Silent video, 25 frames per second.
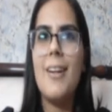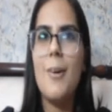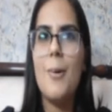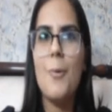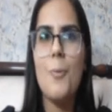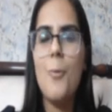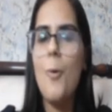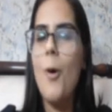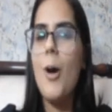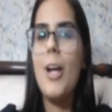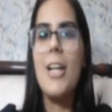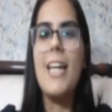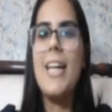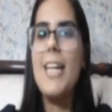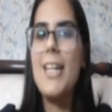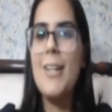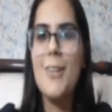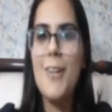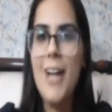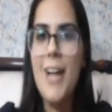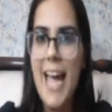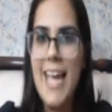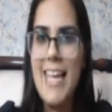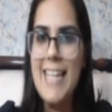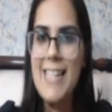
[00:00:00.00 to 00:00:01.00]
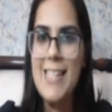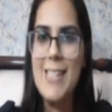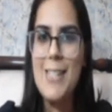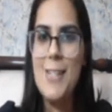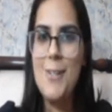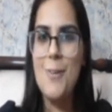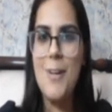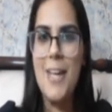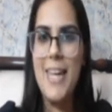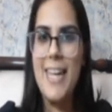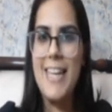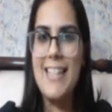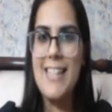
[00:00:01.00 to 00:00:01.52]
what are you guys
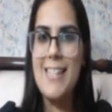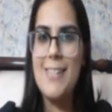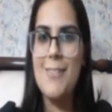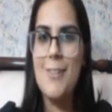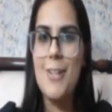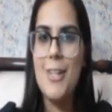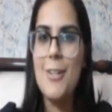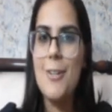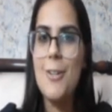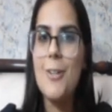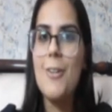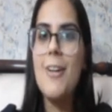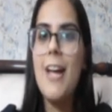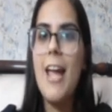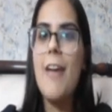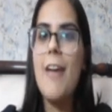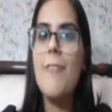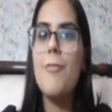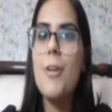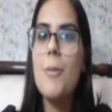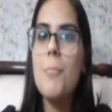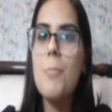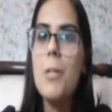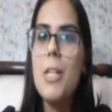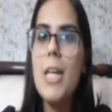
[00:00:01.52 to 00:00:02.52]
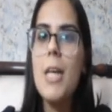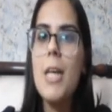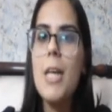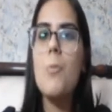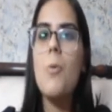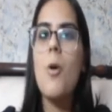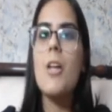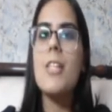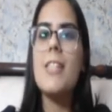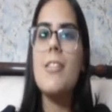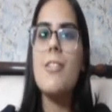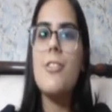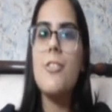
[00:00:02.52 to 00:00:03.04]
doing? So, you know, everybody
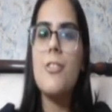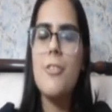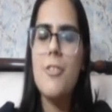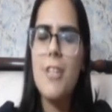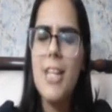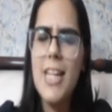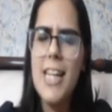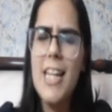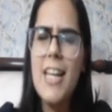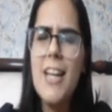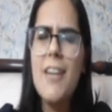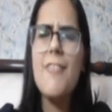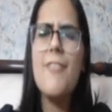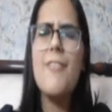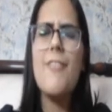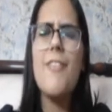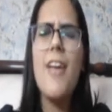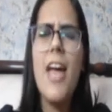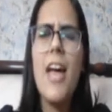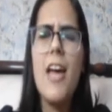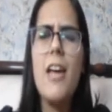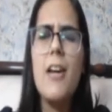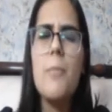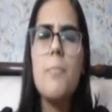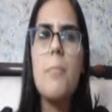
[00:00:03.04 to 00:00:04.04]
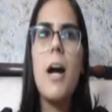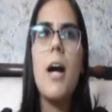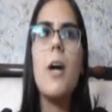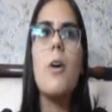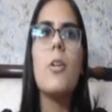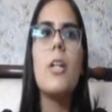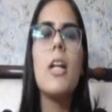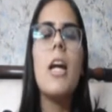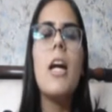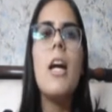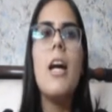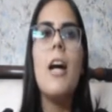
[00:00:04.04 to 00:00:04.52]
wasn't really aware about,